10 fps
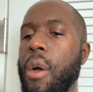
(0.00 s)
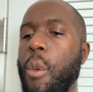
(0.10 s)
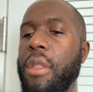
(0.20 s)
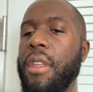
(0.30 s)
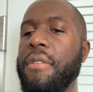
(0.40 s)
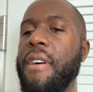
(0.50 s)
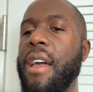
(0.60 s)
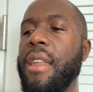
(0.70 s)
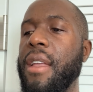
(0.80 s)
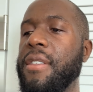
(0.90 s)
whether it's
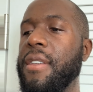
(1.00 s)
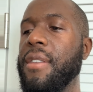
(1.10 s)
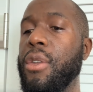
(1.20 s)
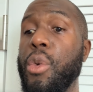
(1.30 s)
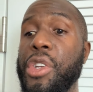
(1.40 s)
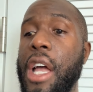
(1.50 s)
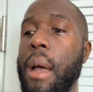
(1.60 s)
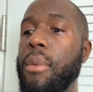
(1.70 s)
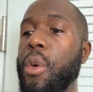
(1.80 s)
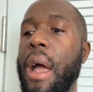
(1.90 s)
finances, a new
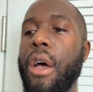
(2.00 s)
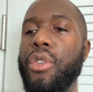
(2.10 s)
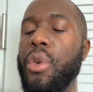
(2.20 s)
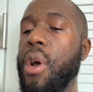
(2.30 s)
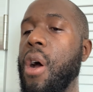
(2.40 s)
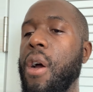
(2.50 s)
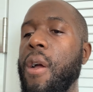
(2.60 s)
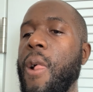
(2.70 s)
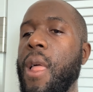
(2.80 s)
job, new house, new car.